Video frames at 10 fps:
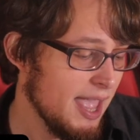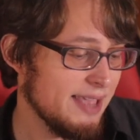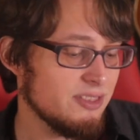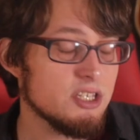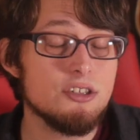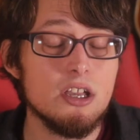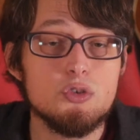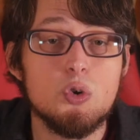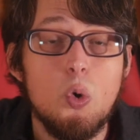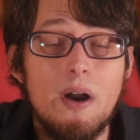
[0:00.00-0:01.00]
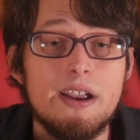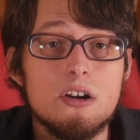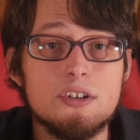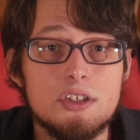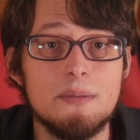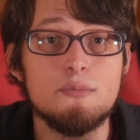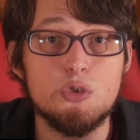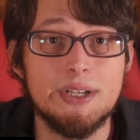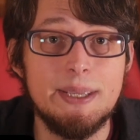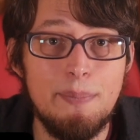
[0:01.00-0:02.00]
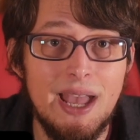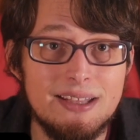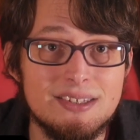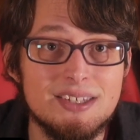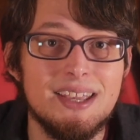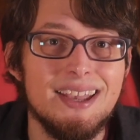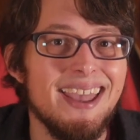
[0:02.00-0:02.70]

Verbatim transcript: And this does require some tricky bends,